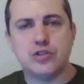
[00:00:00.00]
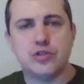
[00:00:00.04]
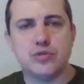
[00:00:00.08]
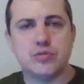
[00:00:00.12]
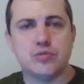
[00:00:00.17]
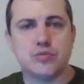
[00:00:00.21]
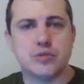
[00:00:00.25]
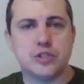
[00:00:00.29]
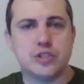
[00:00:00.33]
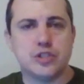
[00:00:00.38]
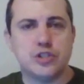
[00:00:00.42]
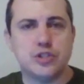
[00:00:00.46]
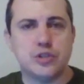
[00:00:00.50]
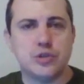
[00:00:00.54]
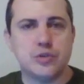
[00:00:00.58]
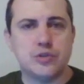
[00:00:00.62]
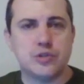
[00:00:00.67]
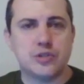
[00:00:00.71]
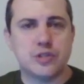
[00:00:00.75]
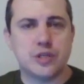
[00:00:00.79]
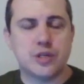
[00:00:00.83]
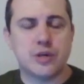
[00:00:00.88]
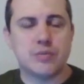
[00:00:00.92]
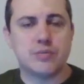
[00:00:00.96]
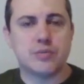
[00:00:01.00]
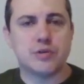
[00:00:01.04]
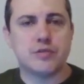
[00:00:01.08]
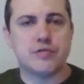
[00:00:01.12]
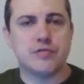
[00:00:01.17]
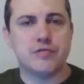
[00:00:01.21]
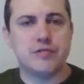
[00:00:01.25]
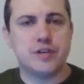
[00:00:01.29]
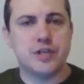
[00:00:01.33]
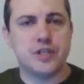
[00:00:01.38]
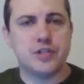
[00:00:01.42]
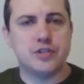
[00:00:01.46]
to reduce the number
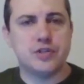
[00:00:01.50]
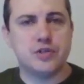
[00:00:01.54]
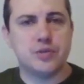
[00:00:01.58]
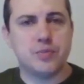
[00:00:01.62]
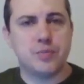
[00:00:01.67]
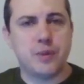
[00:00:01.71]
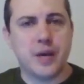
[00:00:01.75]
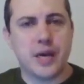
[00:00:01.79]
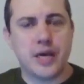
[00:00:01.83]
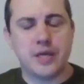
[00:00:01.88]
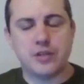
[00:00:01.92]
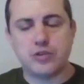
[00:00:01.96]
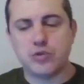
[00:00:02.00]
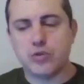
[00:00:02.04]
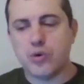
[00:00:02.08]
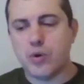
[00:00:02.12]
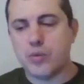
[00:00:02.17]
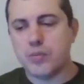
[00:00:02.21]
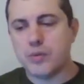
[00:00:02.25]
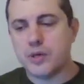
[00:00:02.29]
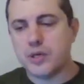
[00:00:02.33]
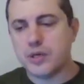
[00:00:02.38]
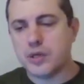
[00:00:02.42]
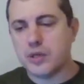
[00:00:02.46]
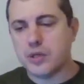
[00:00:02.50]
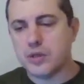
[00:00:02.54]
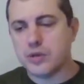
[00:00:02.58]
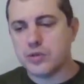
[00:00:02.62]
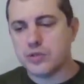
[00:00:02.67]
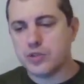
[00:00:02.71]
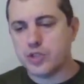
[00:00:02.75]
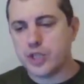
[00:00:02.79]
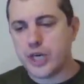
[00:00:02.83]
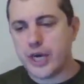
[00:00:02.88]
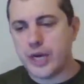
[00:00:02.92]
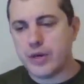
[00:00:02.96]
of fees you pay to open and
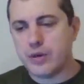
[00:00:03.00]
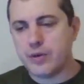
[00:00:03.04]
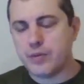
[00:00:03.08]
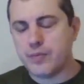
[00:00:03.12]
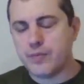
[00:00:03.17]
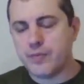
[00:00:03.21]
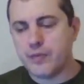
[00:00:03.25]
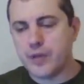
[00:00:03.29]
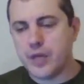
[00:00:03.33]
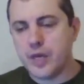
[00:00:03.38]
close channel.